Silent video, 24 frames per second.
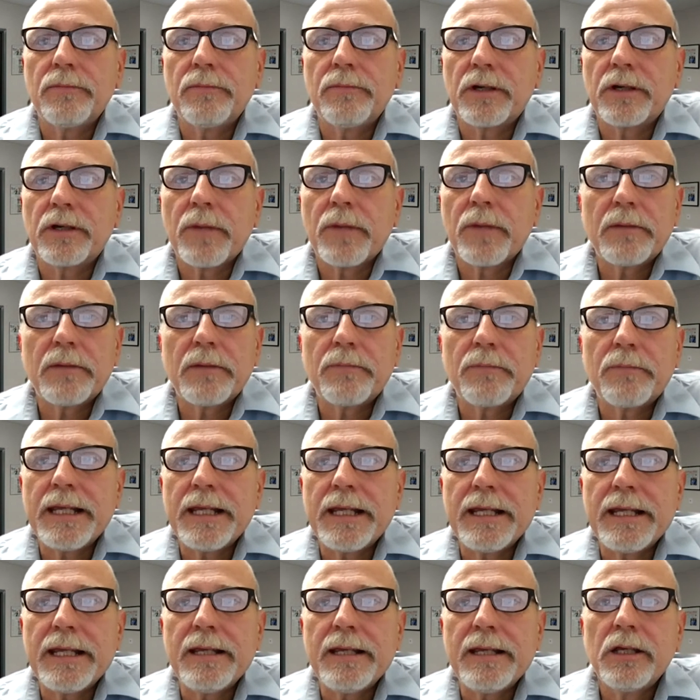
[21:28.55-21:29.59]
There might
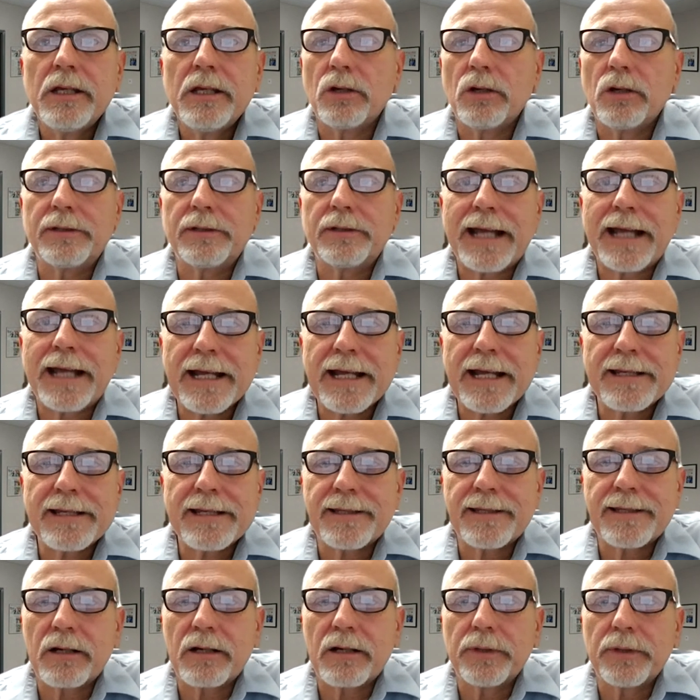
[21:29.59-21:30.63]
be,
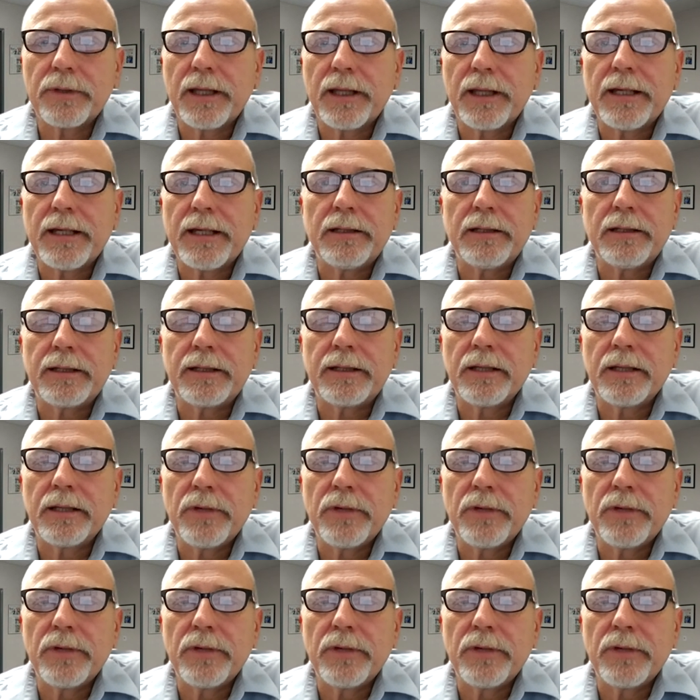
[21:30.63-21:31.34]
dies that are related.